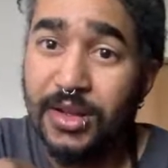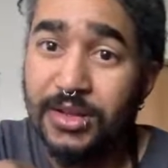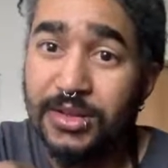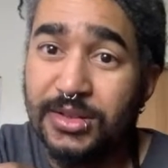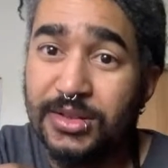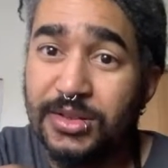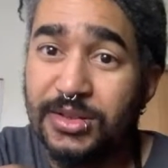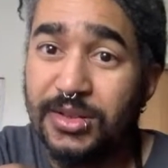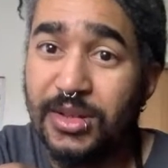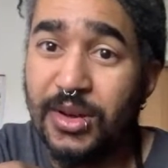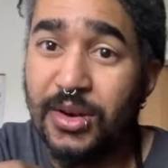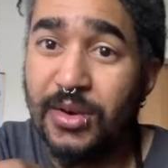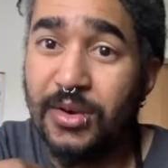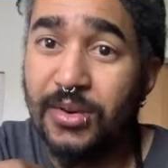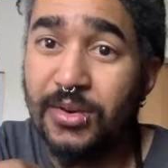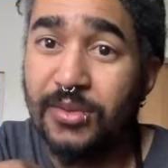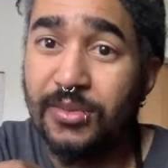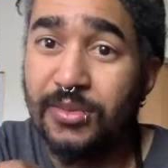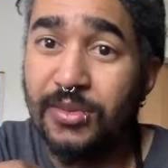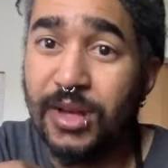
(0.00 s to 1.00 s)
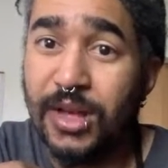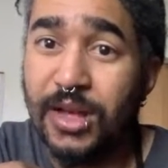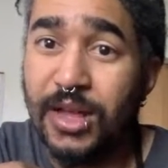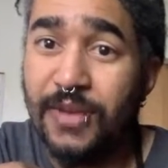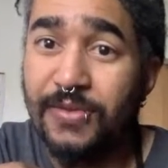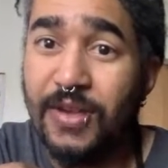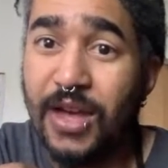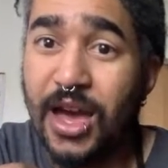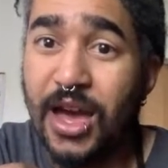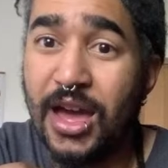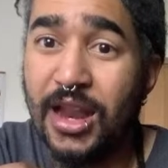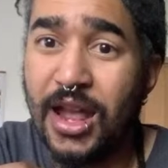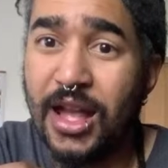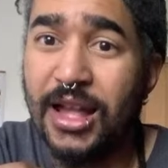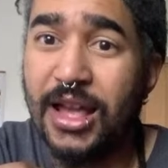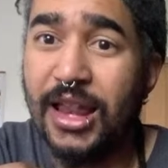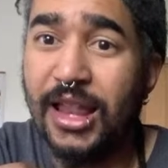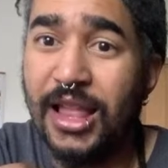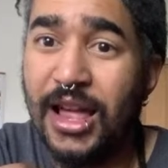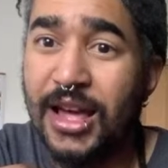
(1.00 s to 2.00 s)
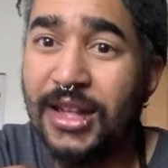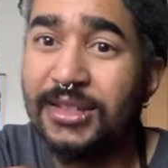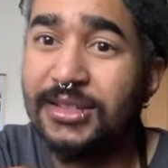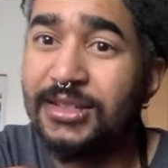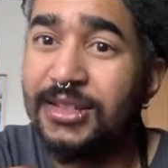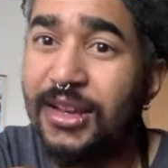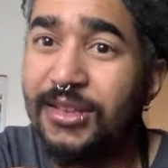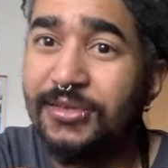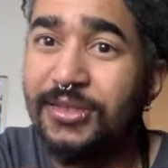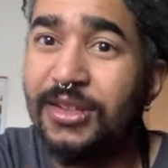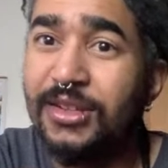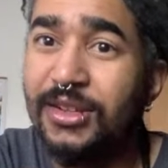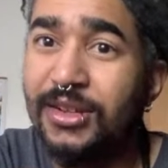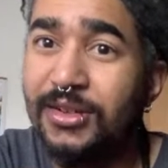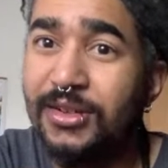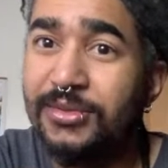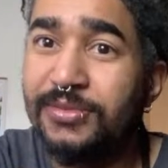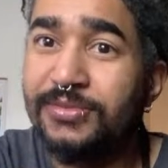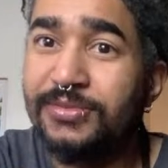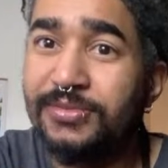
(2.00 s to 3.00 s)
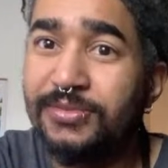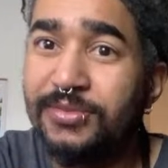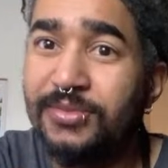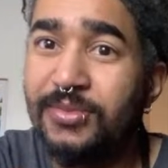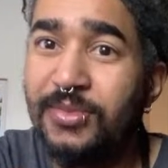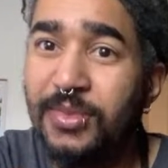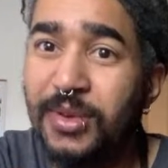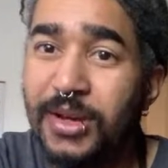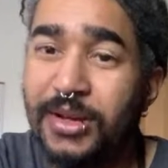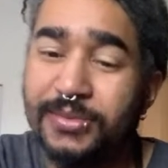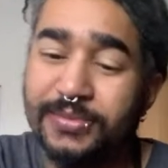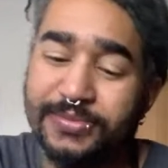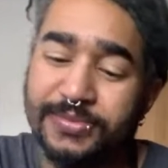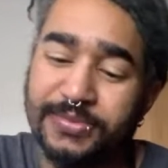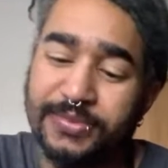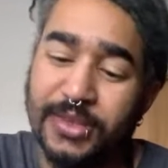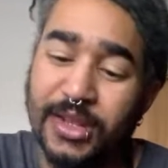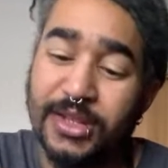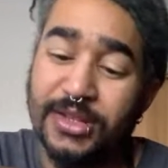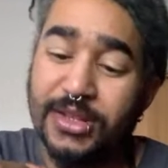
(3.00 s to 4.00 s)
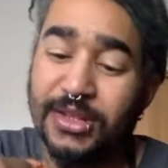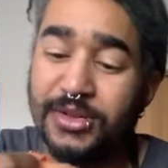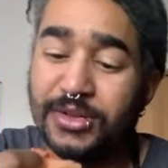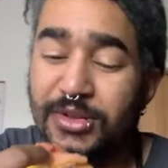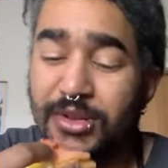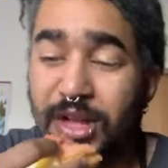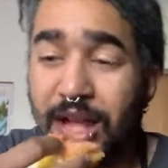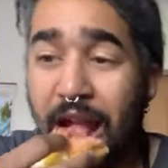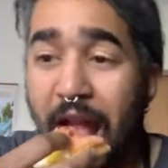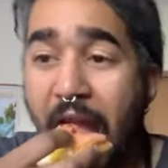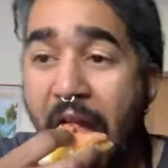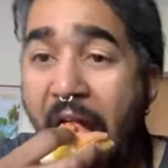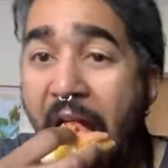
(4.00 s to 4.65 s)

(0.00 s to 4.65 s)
So I got a lot of stuff to do, but it's interesting.